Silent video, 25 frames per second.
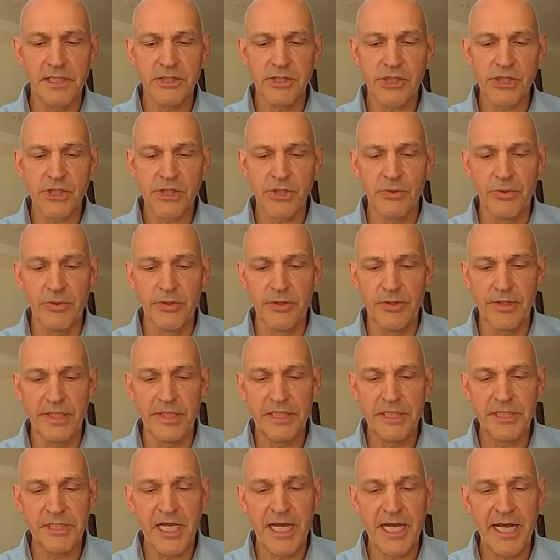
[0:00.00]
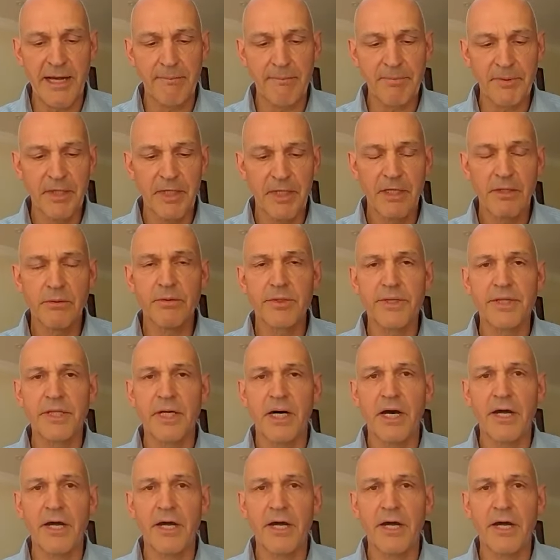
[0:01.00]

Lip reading: shown on his app with the